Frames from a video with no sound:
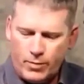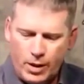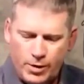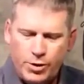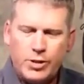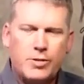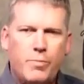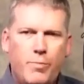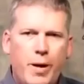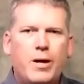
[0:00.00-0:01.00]

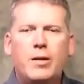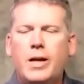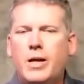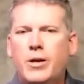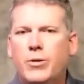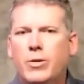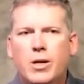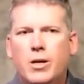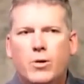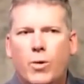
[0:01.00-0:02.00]
just barely,
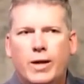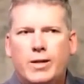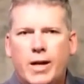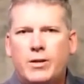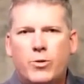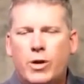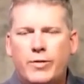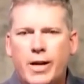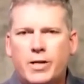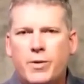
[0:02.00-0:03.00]
10, 12
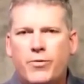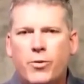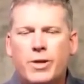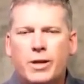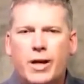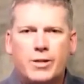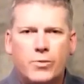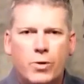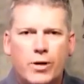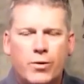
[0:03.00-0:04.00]
days before the
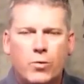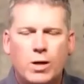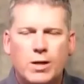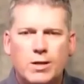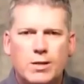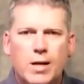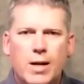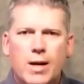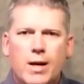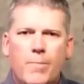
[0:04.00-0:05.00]
election, whatever it was,
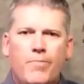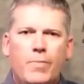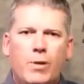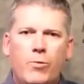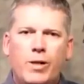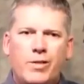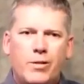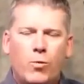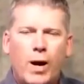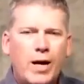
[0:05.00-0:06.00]
with
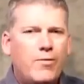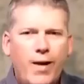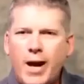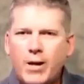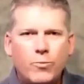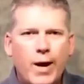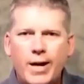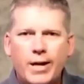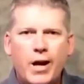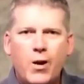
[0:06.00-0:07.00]
the white van
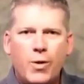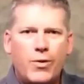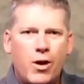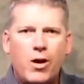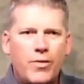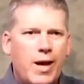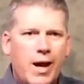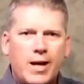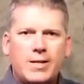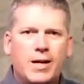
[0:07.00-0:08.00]
ready to go with all the
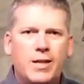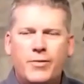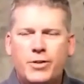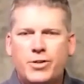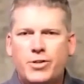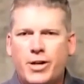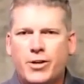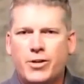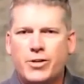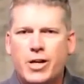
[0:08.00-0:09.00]
anti-leftist
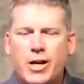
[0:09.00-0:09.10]
stickers,